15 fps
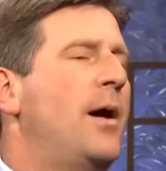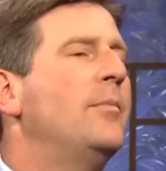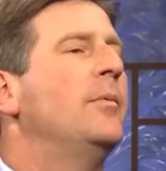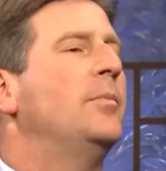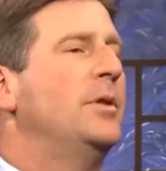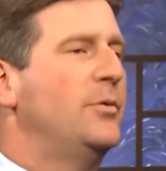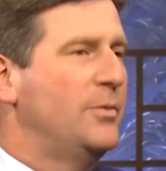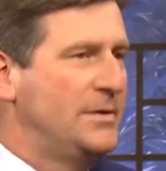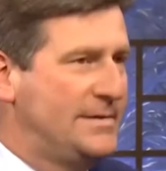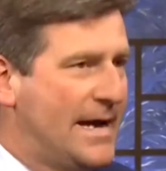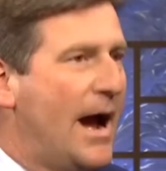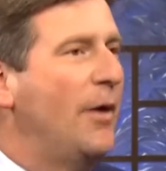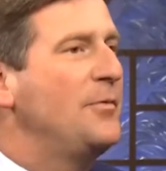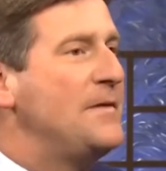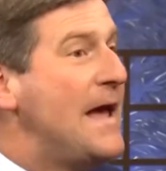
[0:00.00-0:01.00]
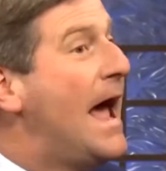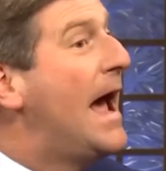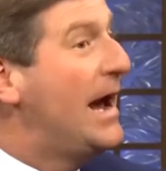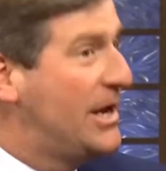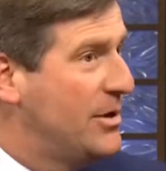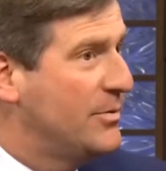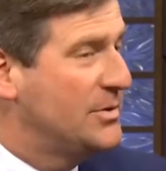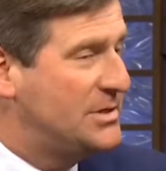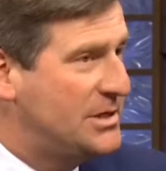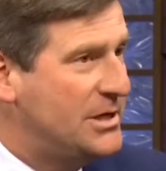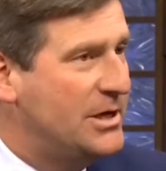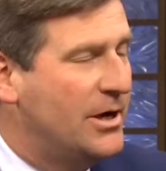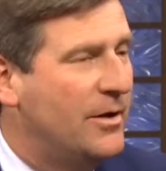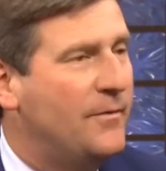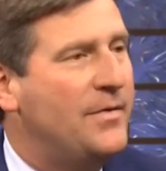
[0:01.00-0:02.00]
probably would doubt the
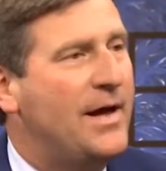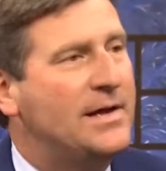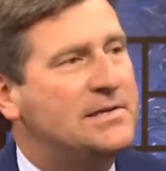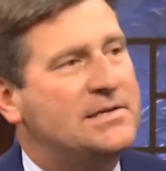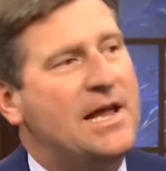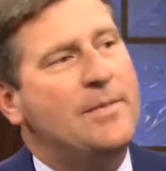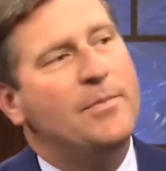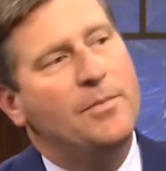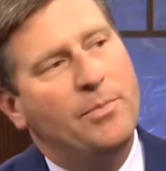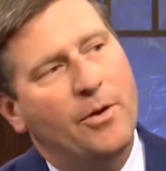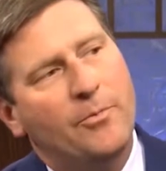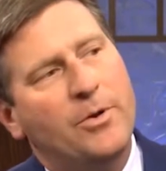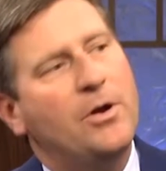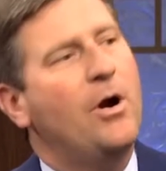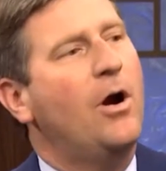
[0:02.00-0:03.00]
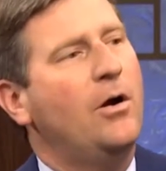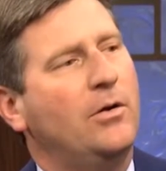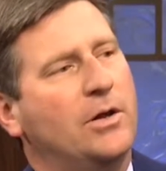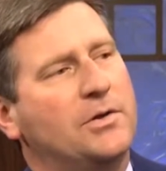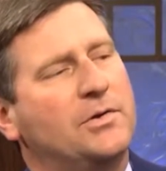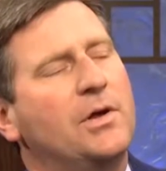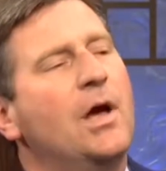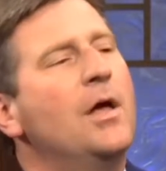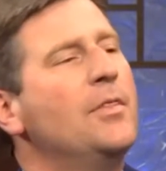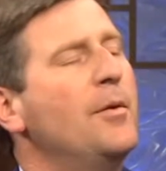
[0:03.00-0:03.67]
accuracy of that statement, but regardless,